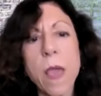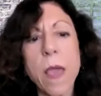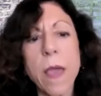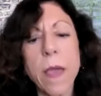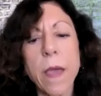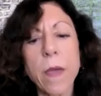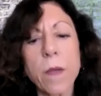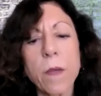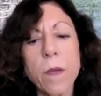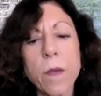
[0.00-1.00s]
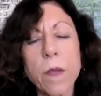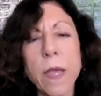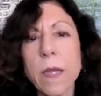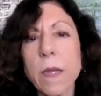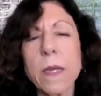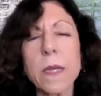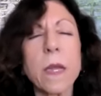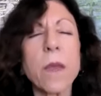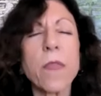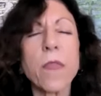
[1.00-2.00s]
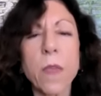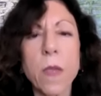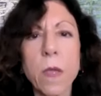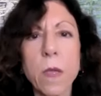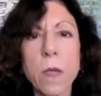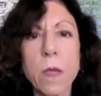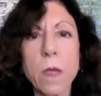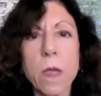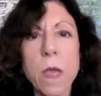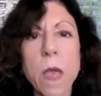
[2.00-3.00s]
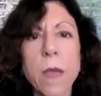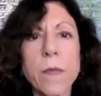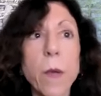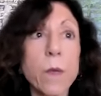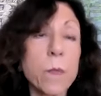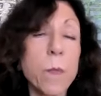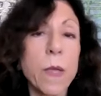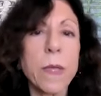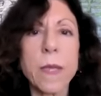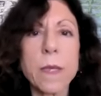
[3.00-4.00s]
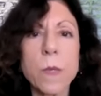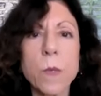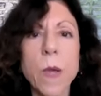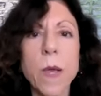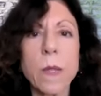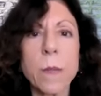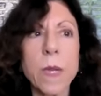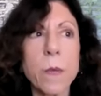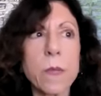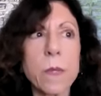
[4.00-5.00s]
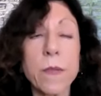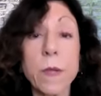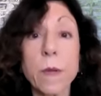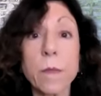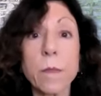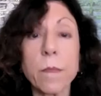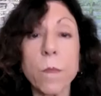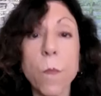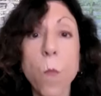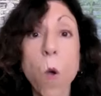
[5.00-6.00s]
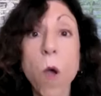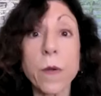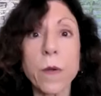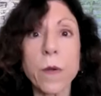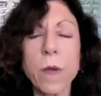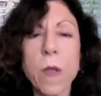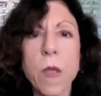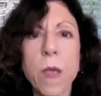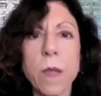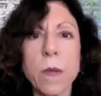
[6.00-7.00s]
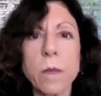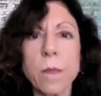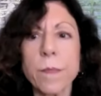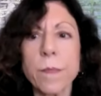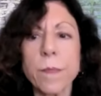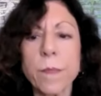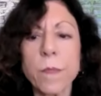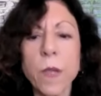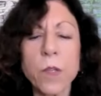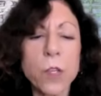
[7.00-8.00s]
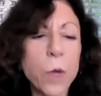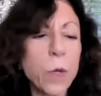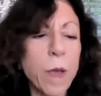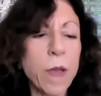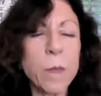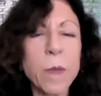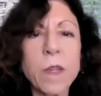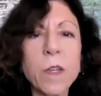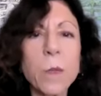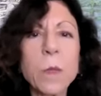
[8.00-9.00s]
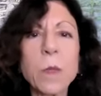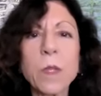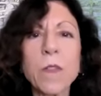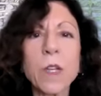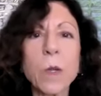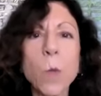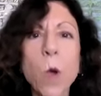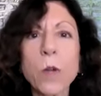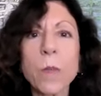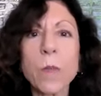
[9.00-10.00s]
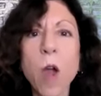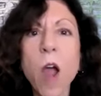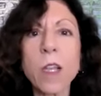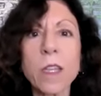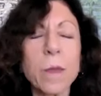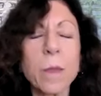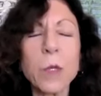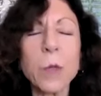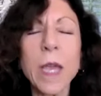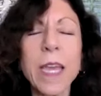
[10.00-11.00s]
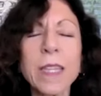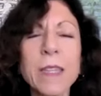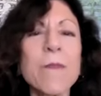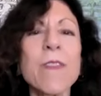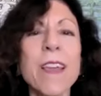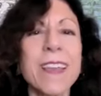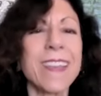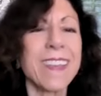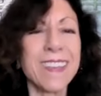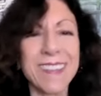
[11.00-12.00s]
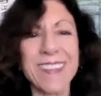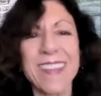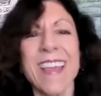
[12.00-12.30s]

and can't eat a thing. And that was my case as well. I mean, I was living on water, and I joke about it, but people living on water and broccoli, but you can't live like this.